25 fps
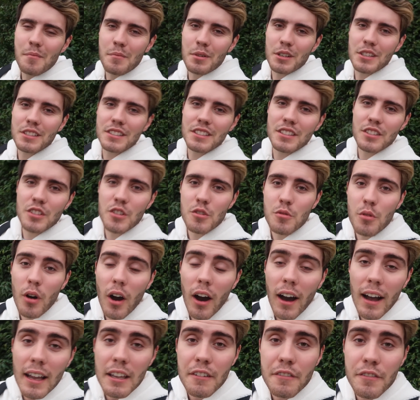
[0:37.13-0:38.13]
because the new
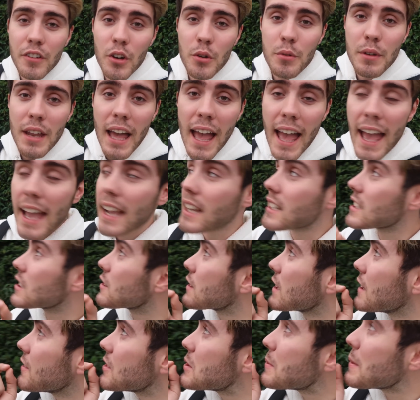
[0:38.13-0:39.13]
iPhone X,
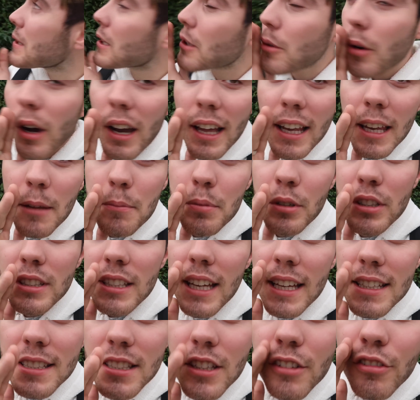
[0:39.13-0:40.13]
I'm gonna have to speak quietly
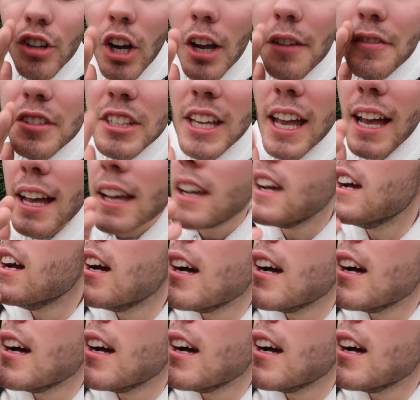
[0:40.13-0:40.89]
because it hasn't arrived yet.